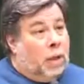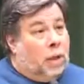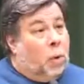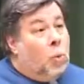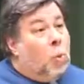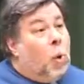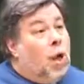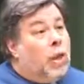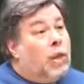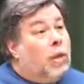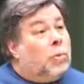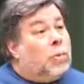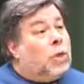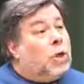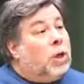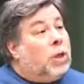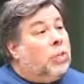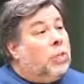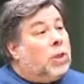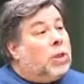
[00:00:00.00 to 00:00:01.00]
the one that was
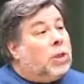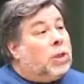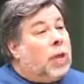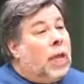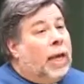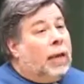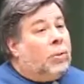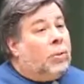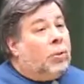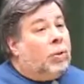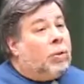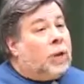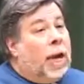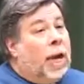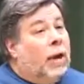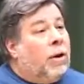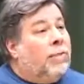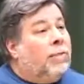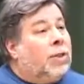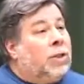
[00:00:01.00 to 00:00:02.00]
going to put slide rules
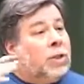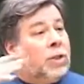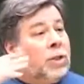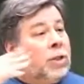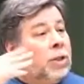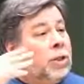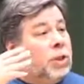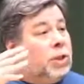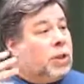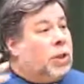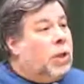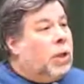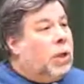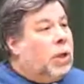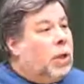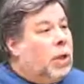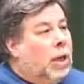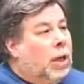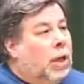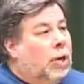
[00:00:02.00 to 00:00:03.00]
out of existence
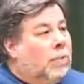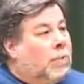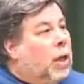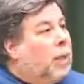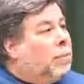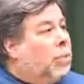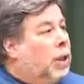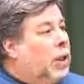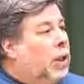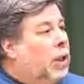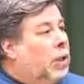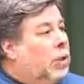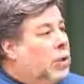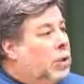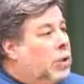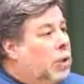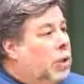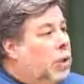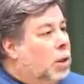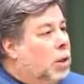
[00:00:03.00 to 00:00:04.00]
in a couple of
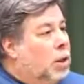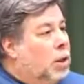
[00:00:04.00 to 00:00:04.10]
years.